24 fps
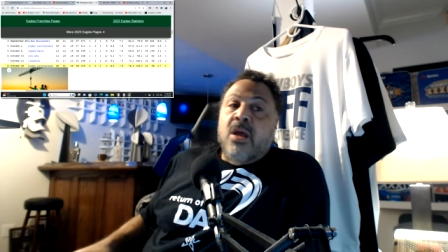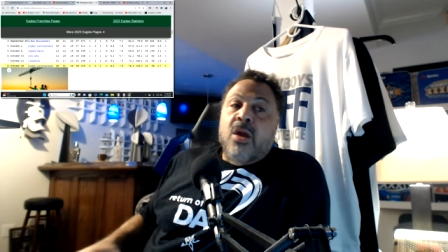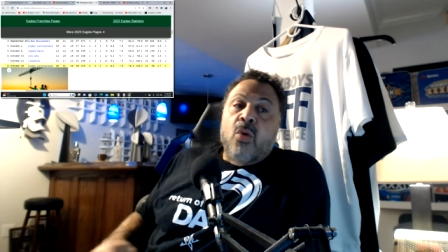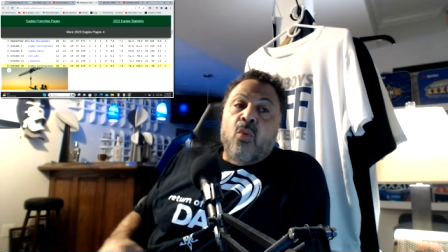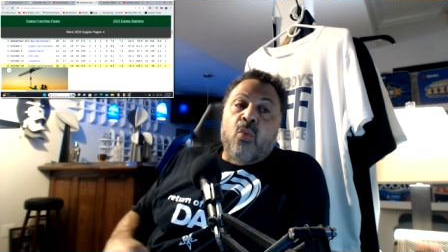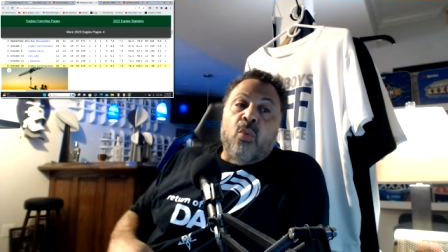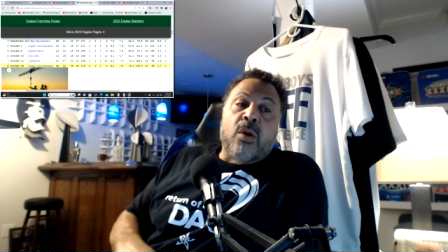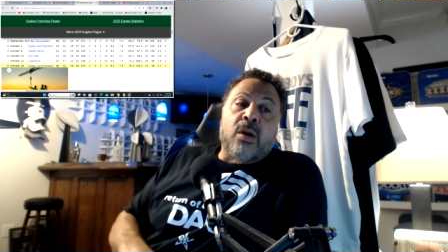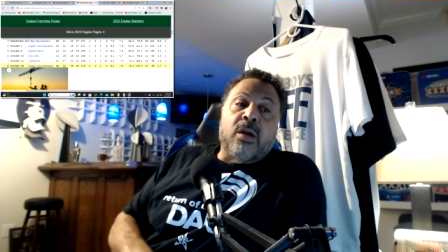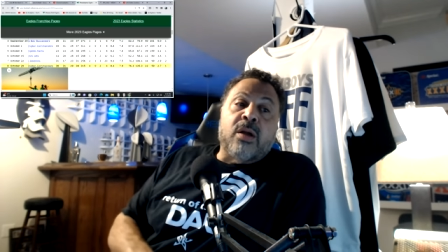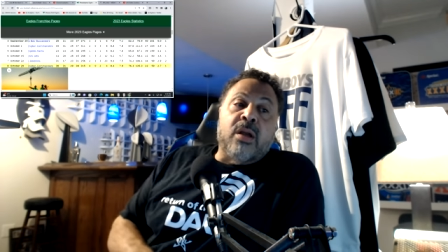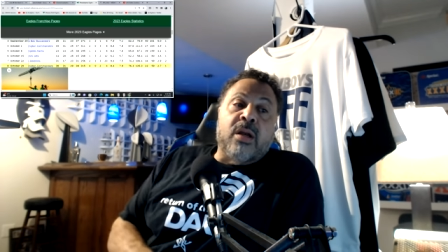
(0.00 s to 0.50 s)

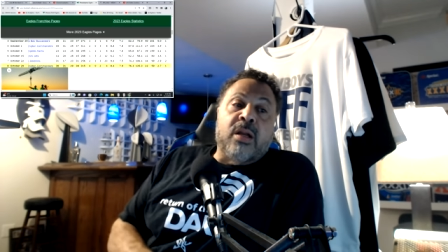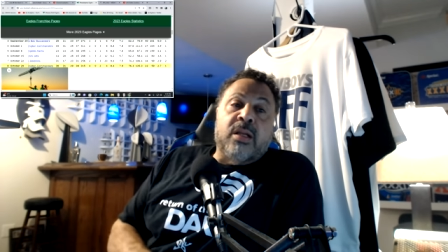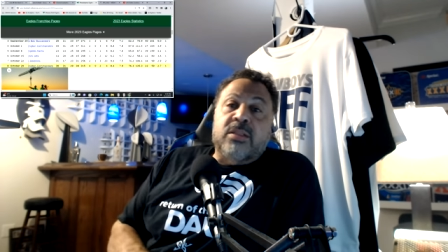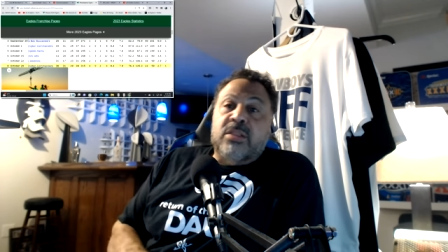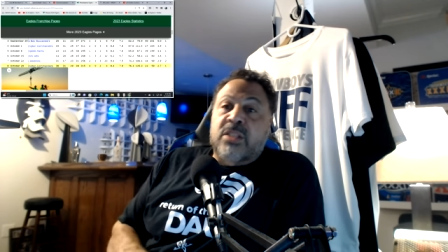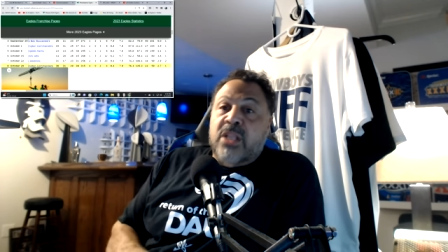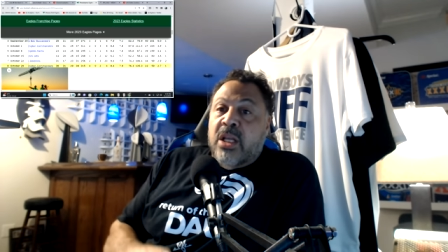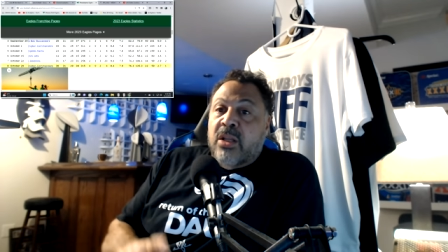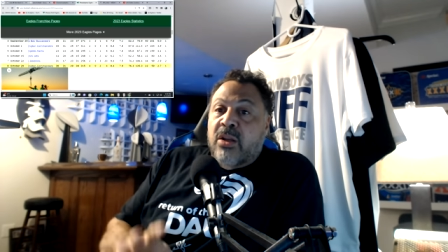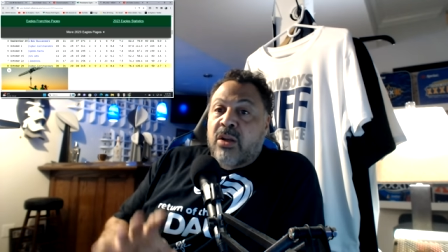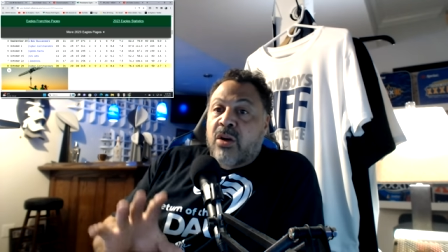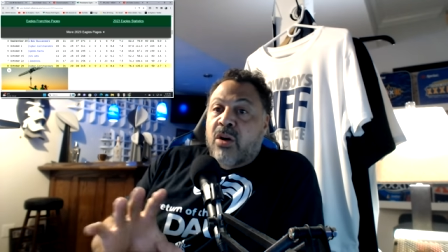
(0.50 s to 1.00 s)
We're going to,
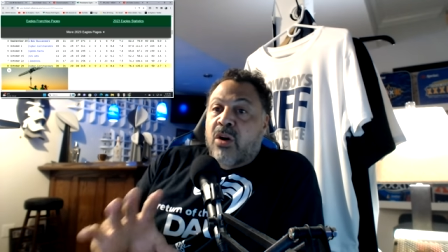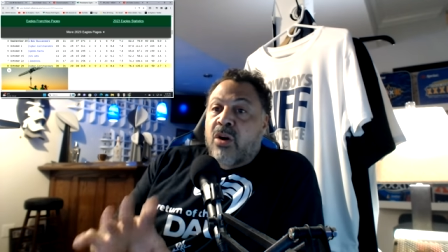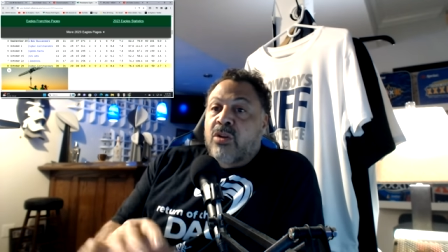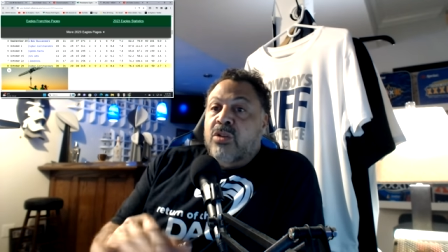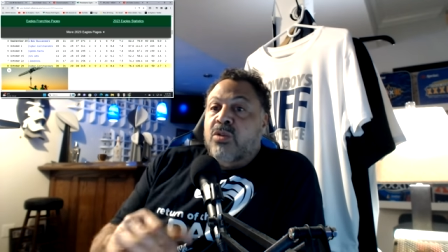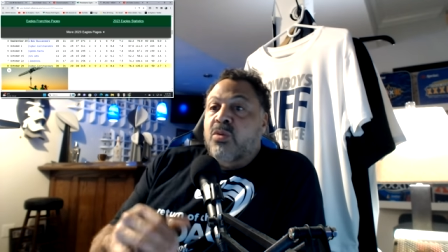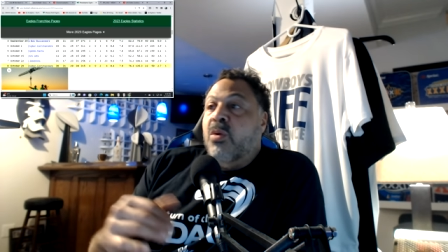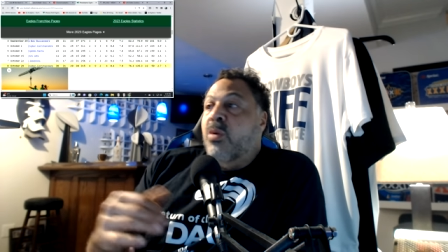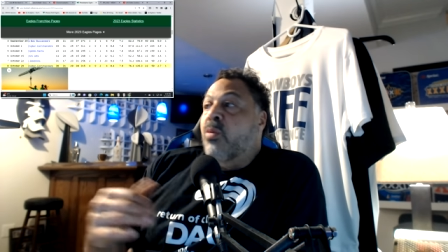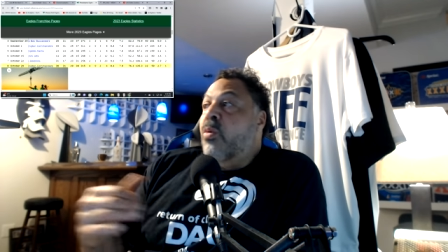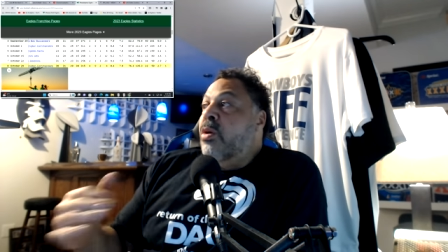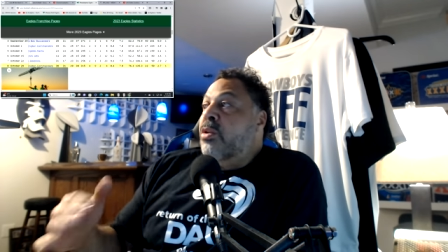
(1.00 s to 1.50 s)
Jalen Hurts,
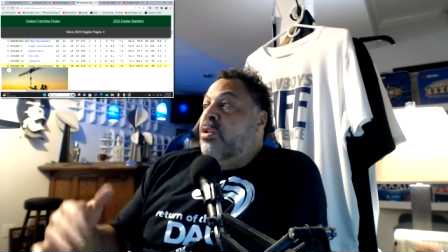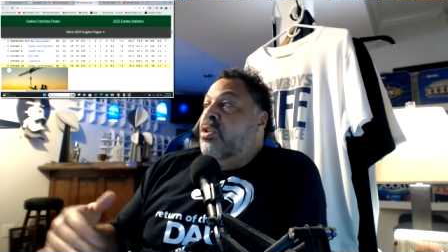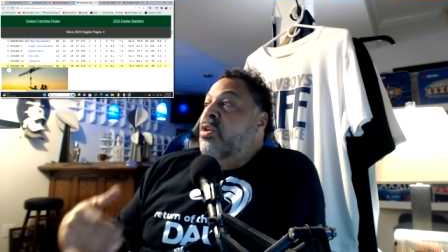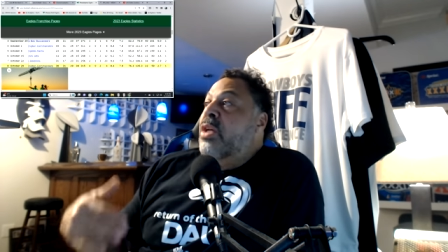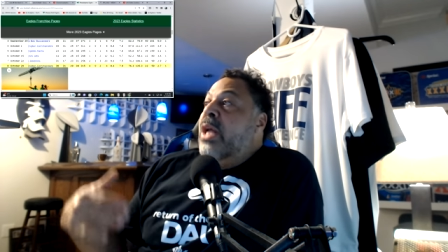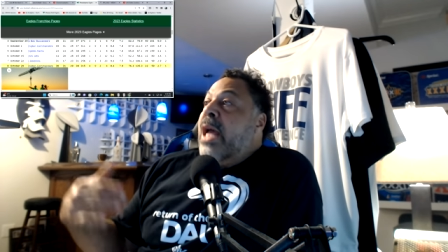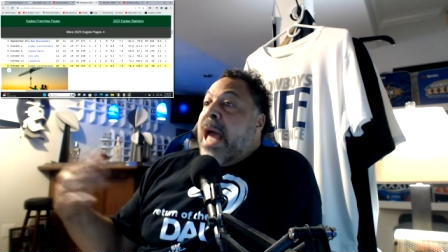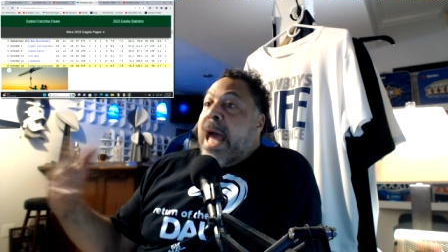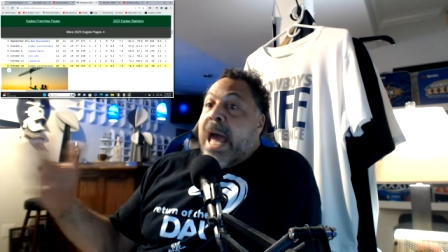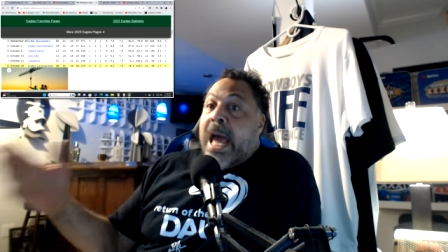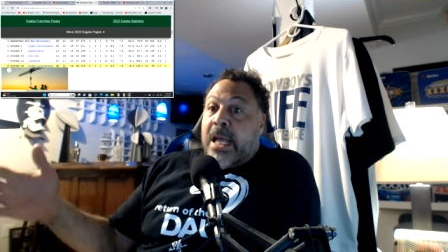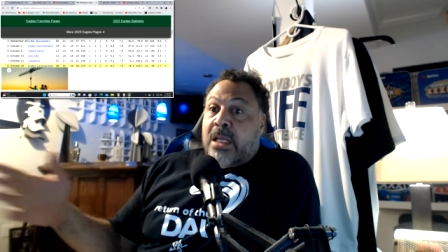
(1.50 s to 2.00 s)
we want you
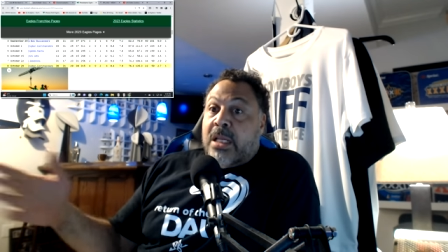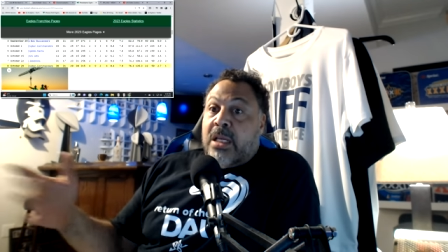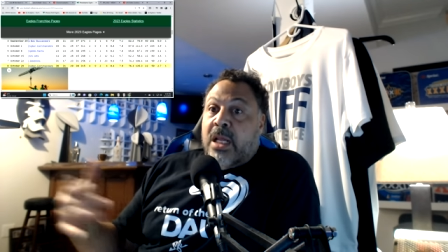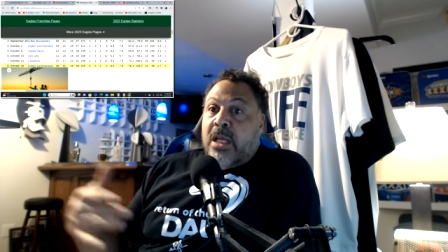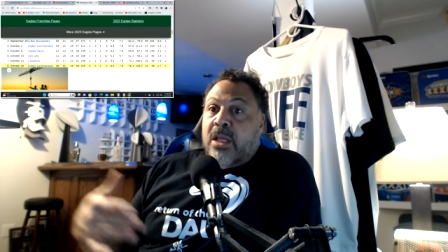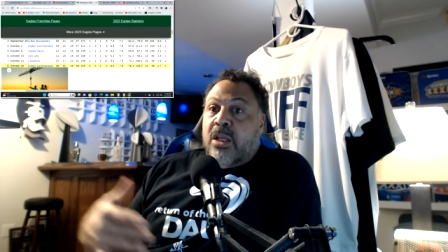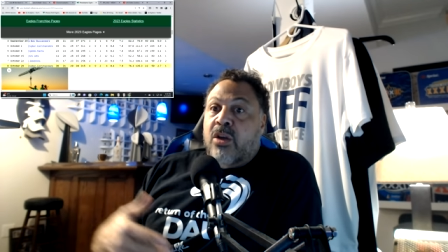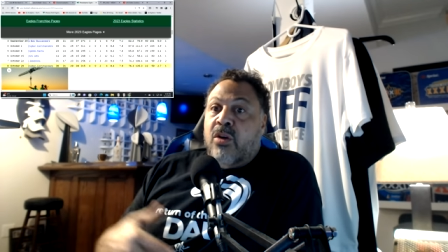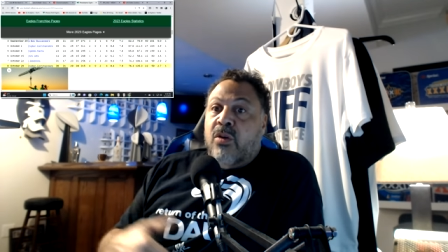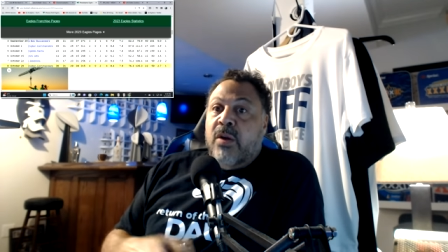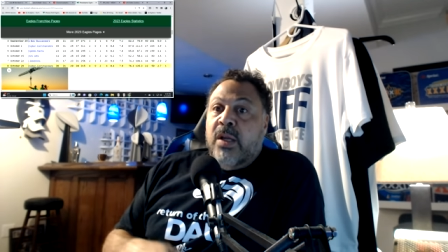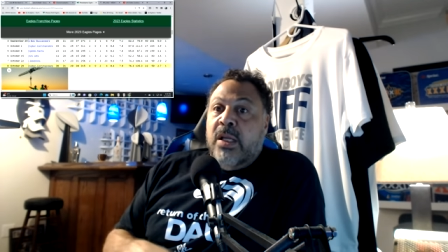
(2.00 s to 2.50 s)
to act
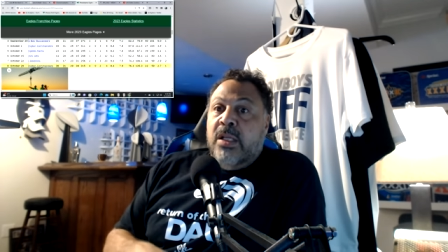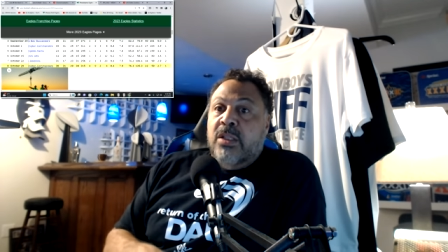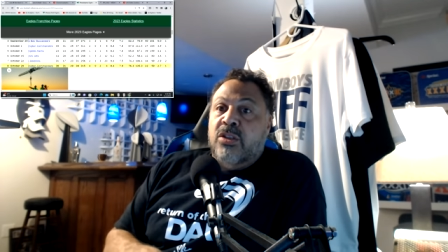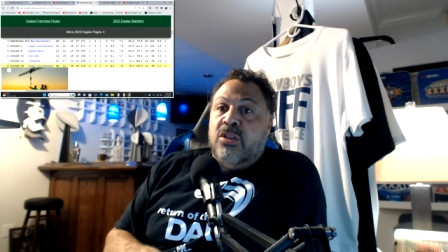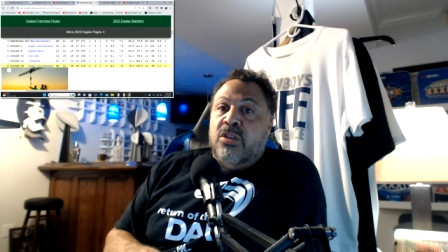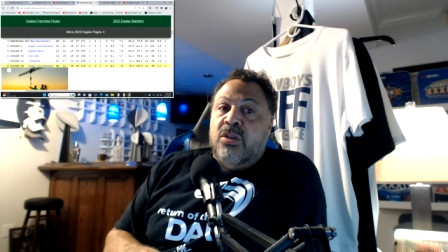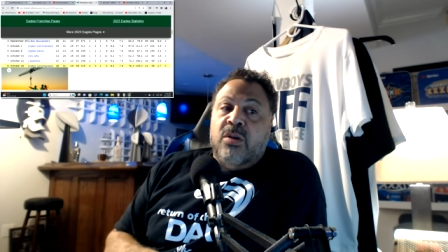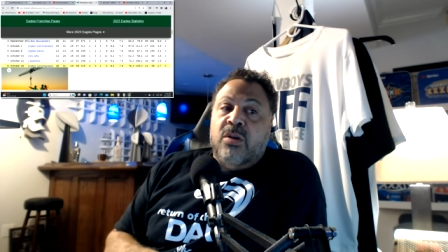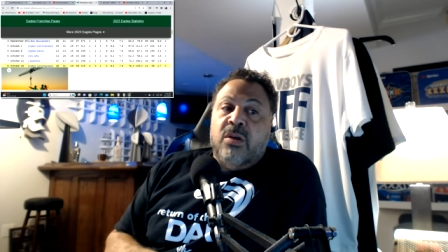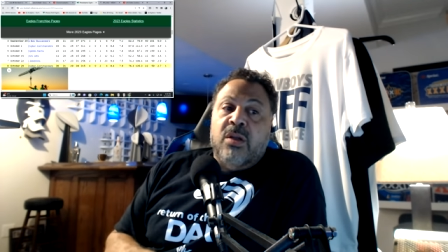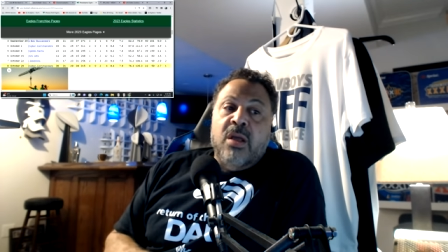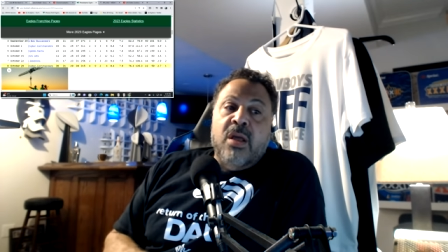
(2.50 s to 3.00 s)
like you're
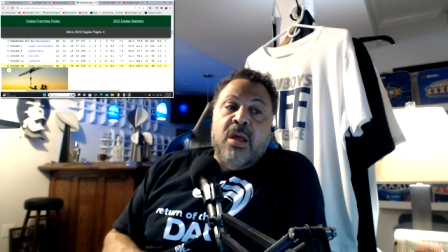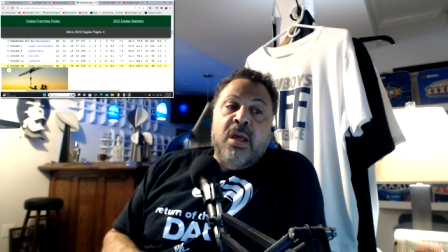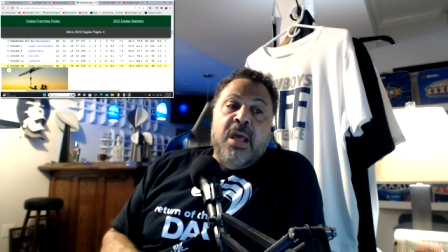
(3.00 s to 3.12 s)
injured,